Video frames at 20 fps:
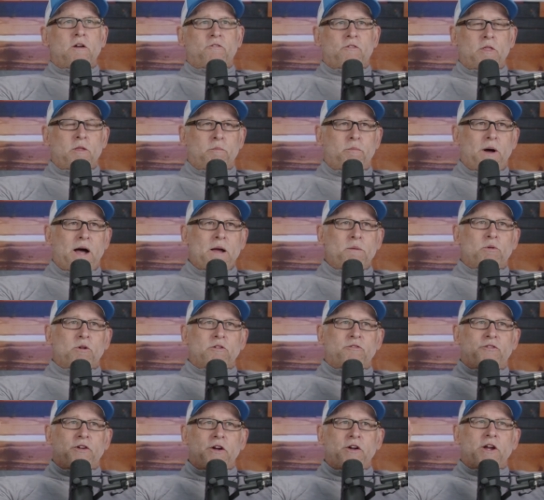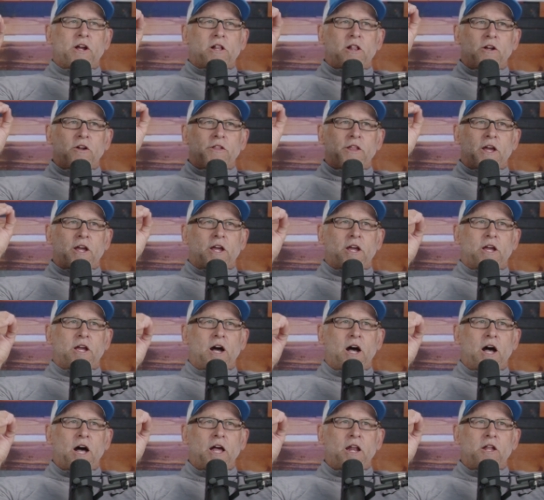from the Bible is very clear that
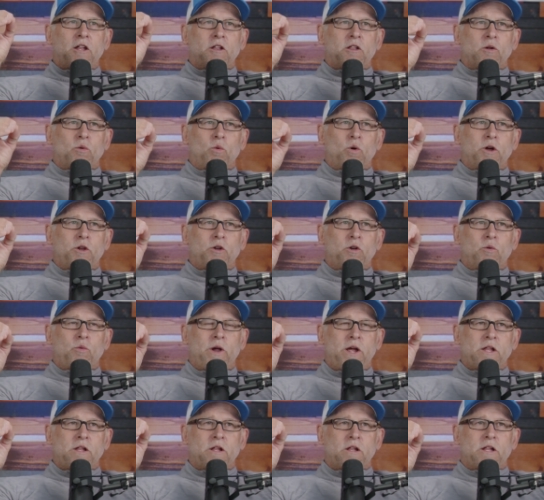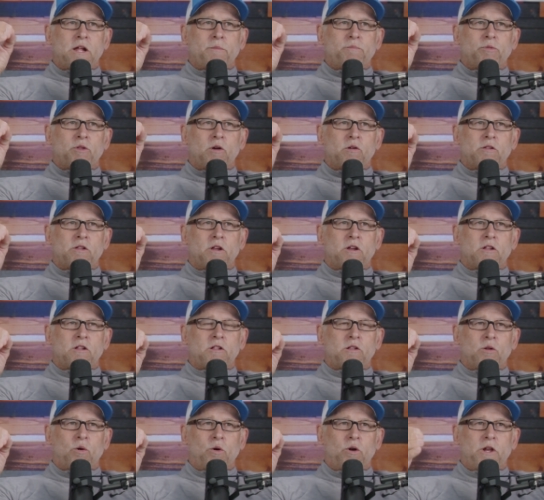God is the one who raises up those in
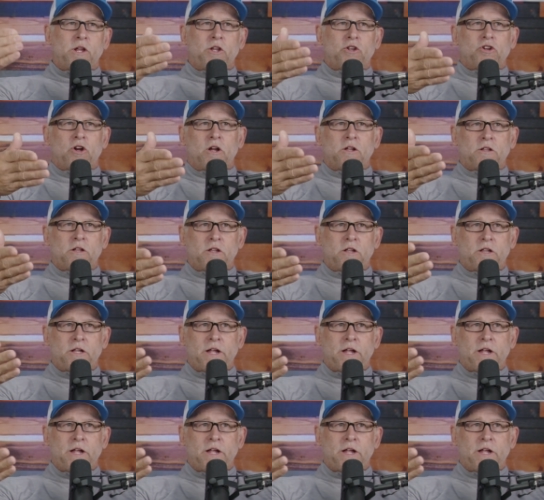authority, Johnson